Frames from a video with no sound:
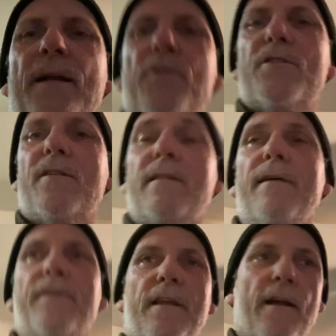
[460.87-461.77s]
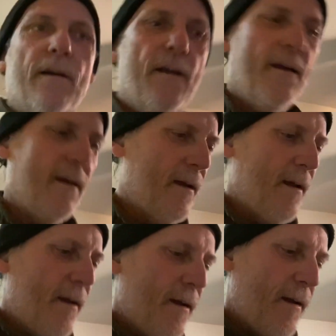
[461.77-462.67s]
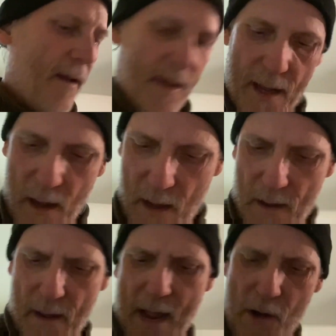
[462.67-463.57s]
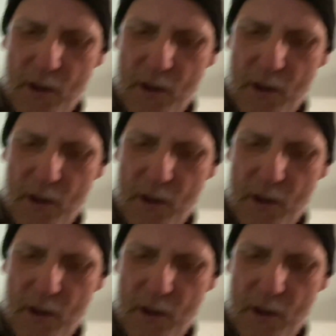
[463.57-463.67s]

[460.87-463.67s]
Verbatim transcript: was just living here. How can